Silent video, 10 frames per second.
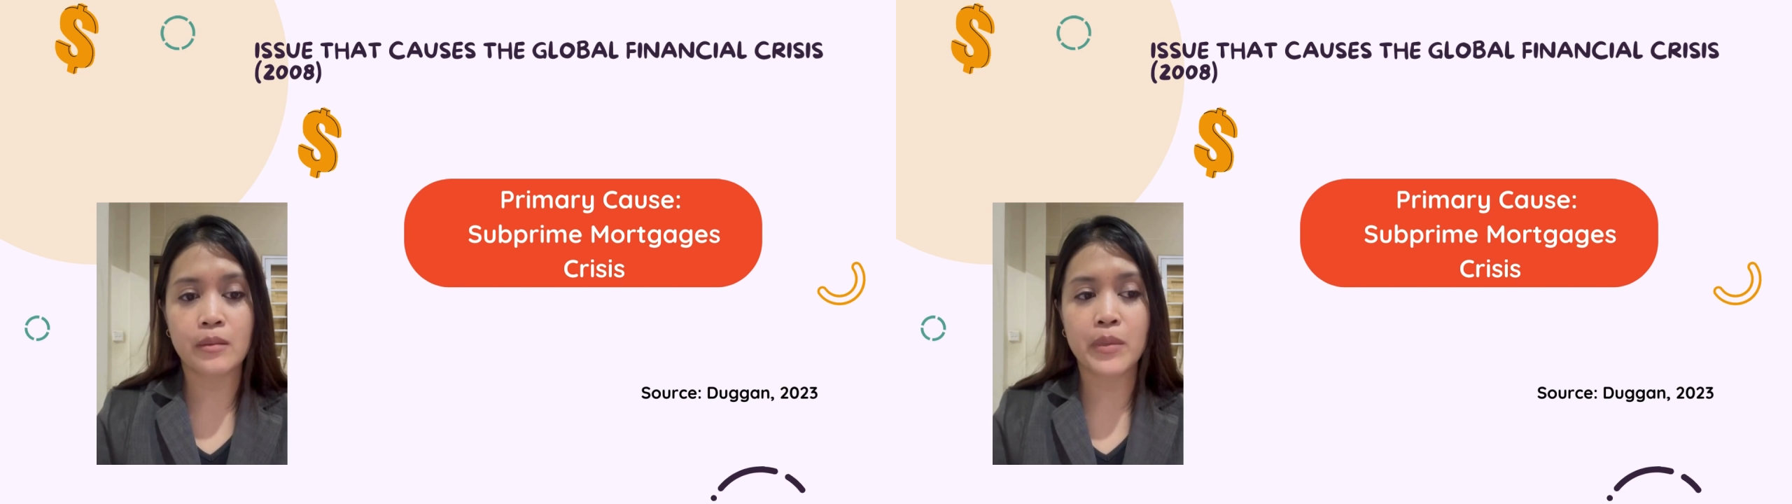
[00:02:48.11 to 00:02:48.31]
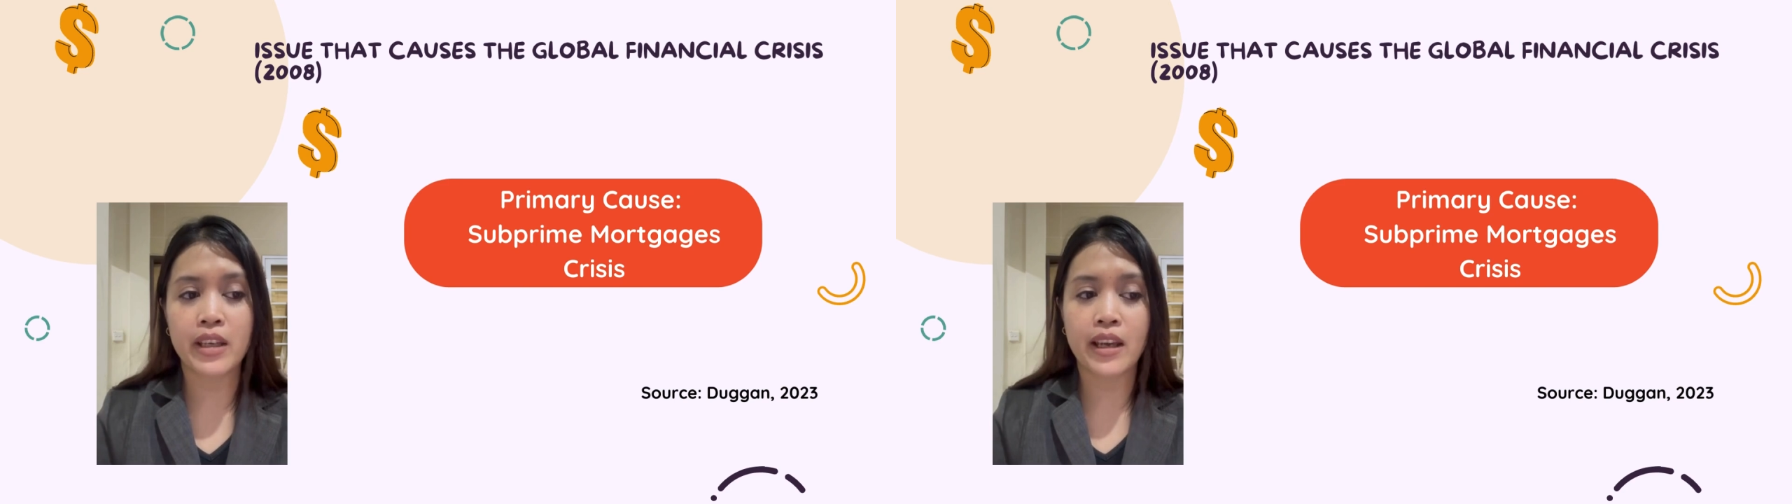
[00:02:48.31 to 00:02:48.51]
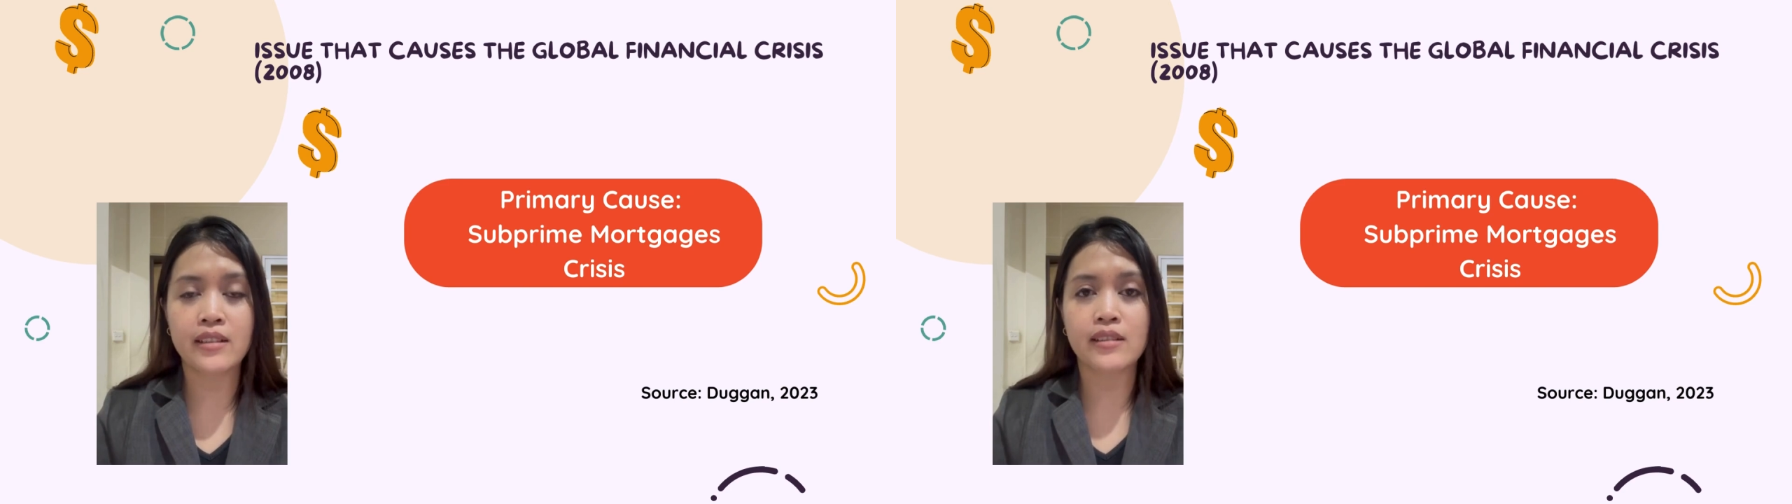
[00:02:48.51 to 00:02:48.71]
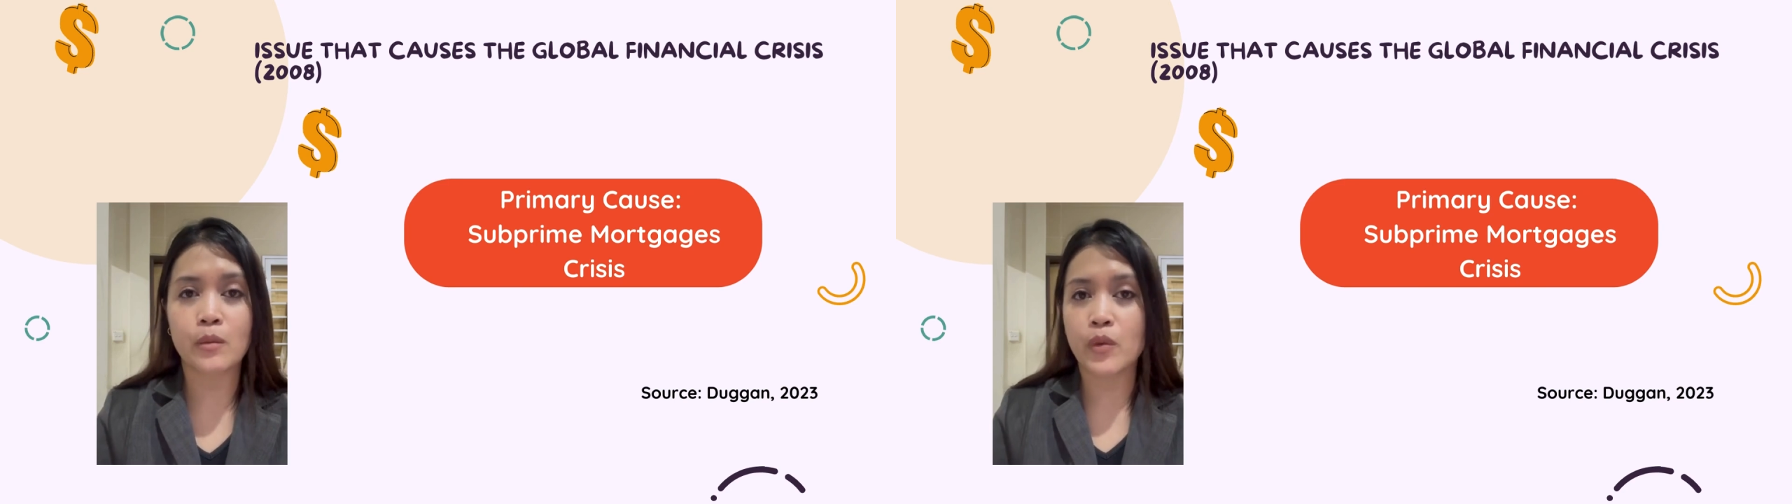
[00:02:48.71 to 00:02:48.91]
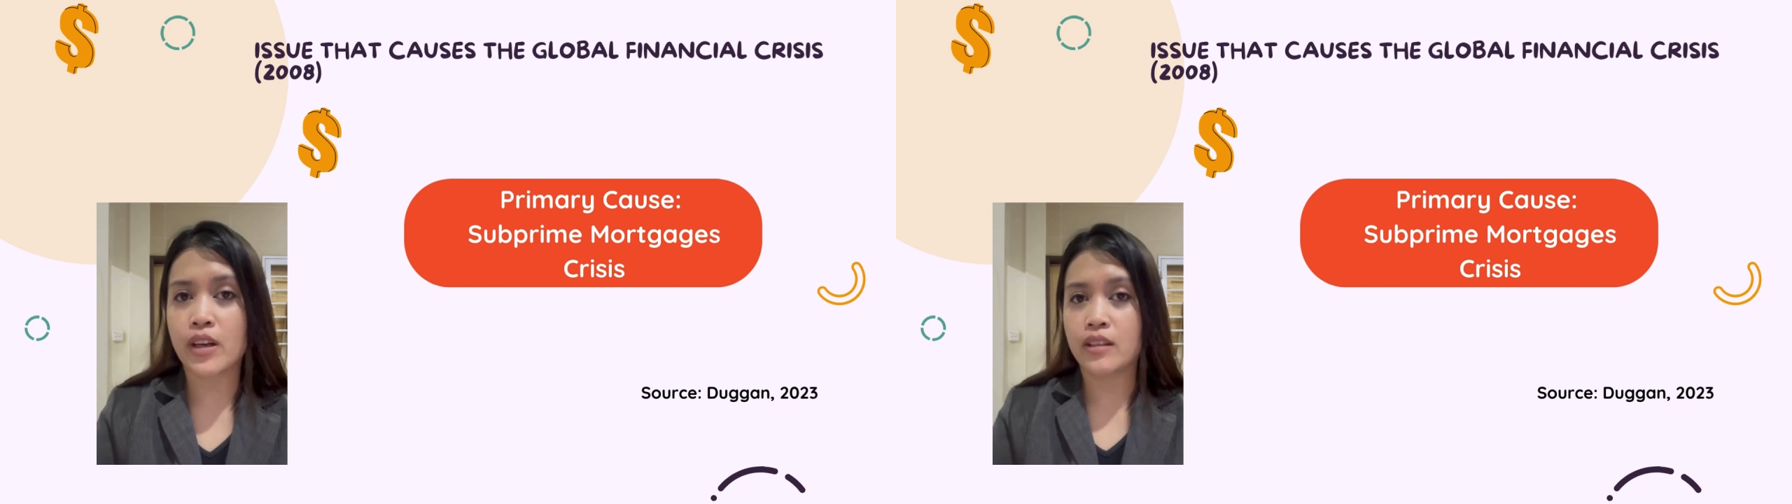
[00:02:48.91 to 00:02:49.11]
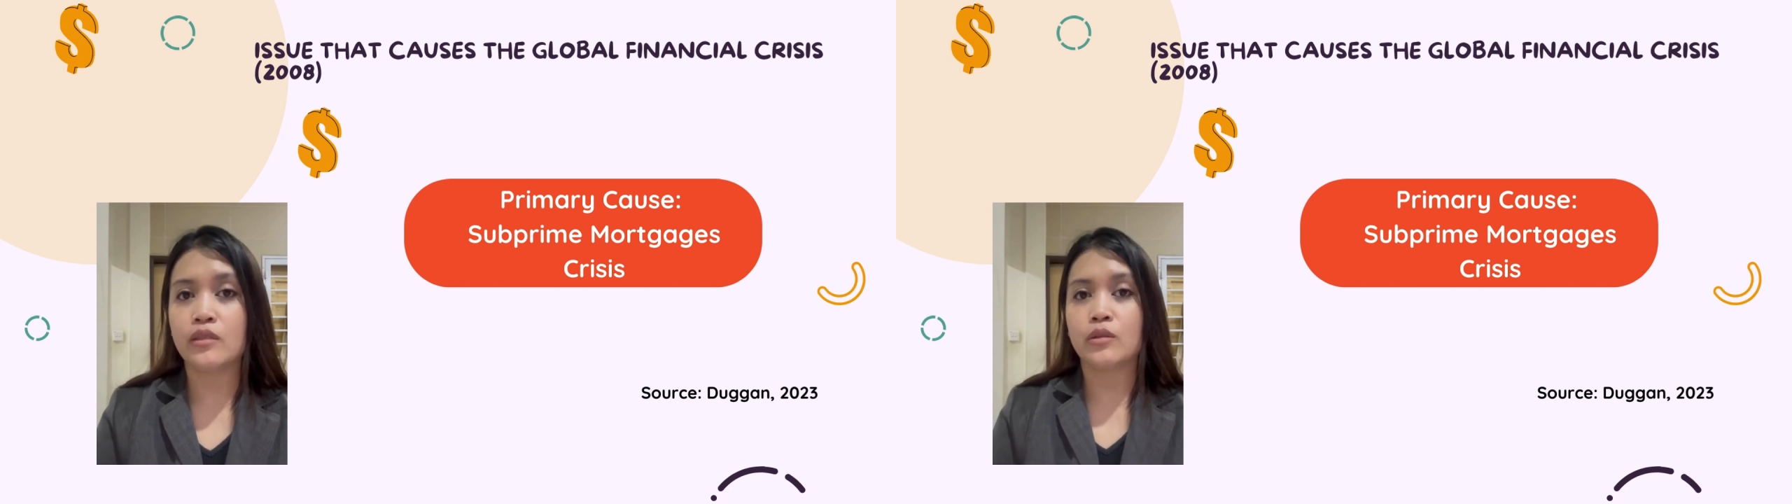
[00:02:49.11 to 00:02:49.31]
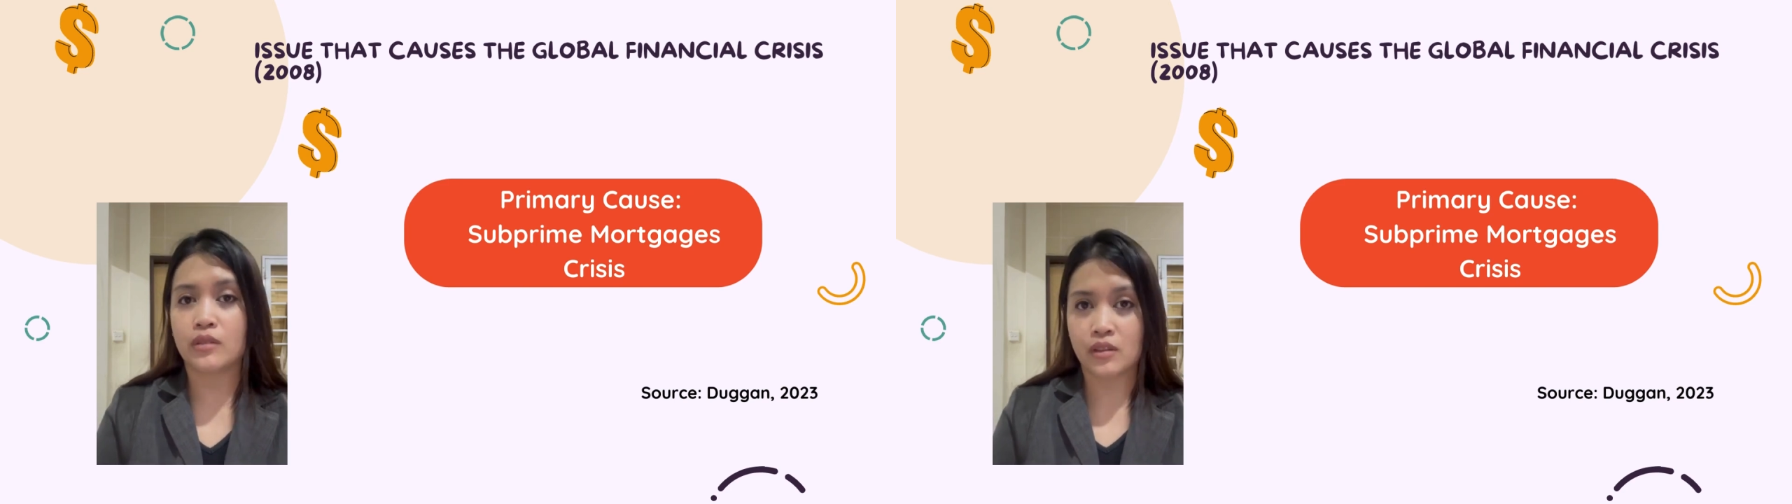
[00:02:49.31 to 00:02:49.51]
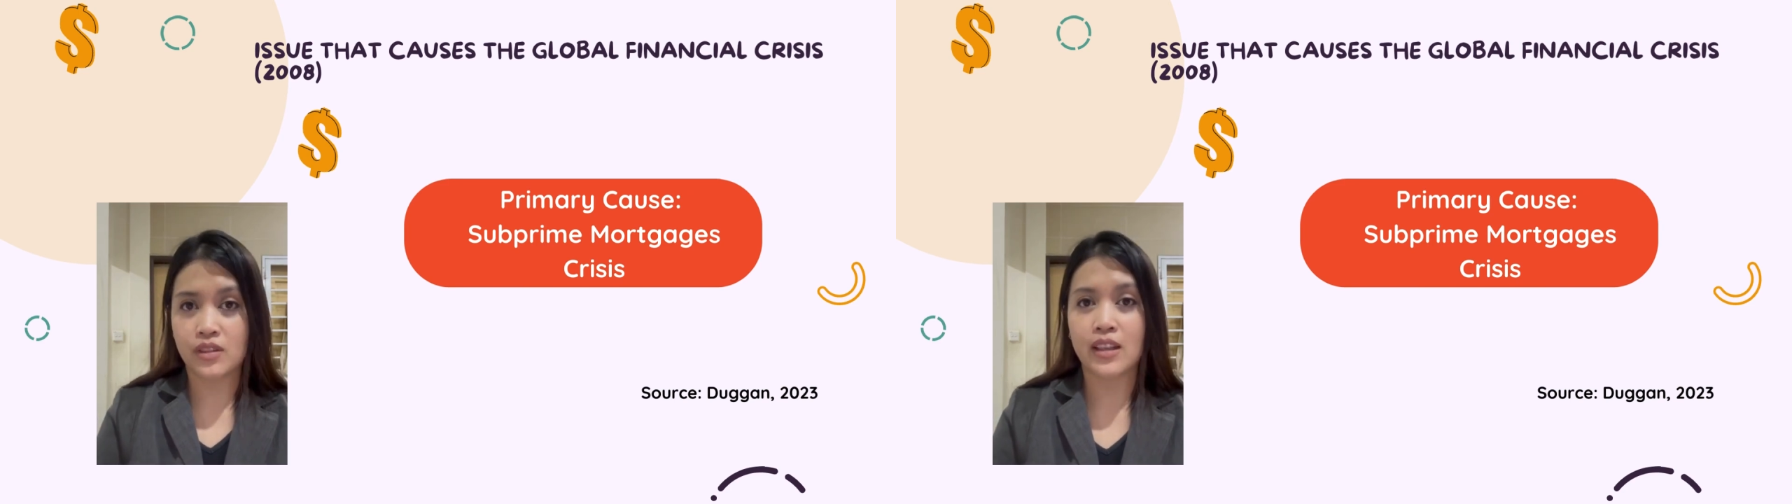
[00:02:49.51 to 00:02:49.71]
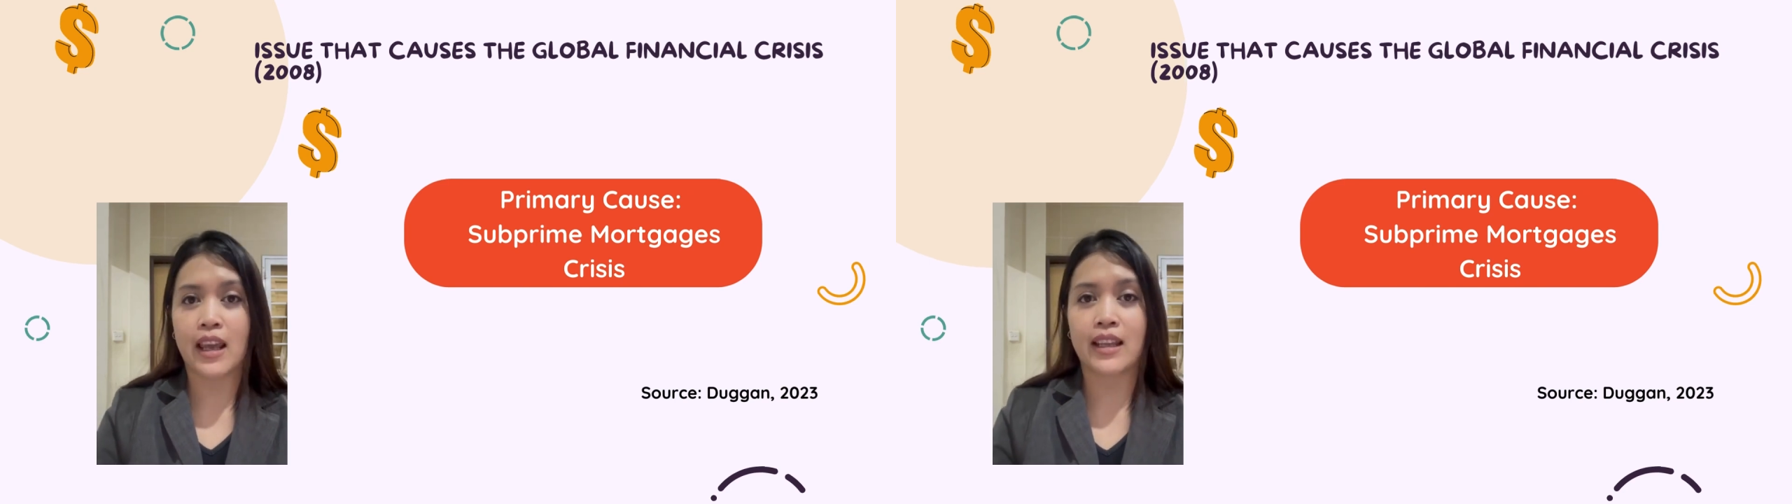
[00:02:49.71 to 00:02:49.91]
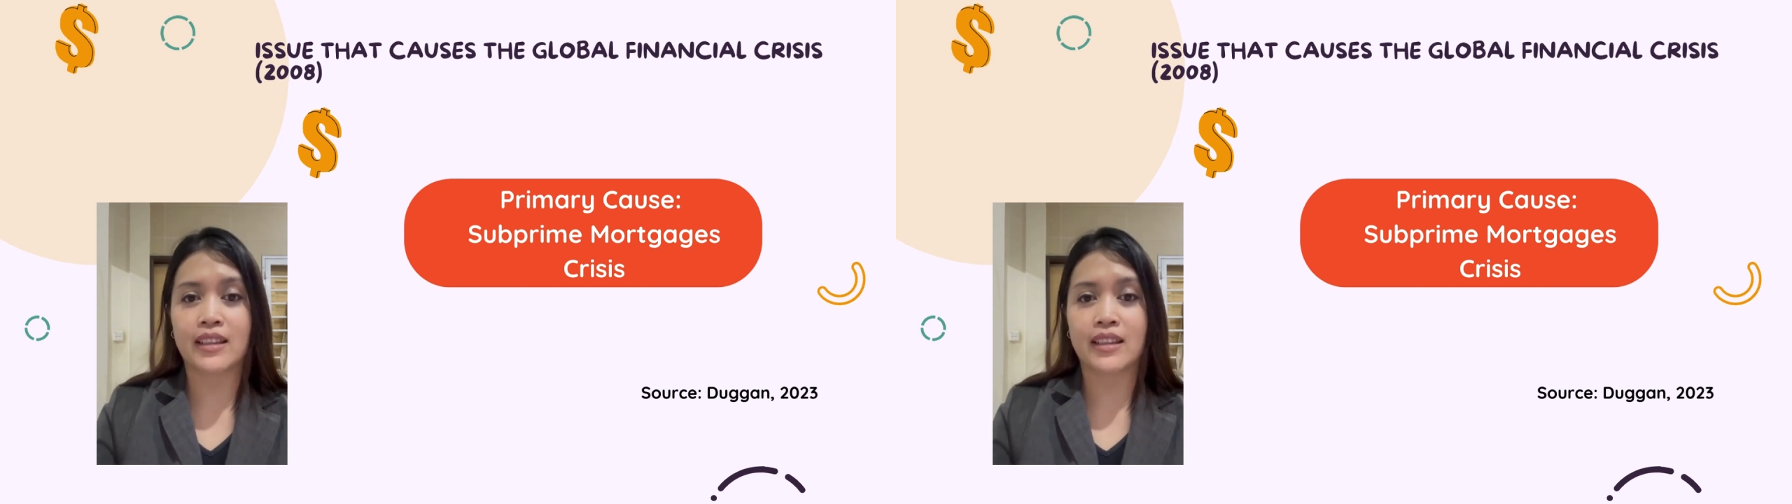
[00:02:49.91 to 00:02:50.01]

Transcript: began somewhere in 2008.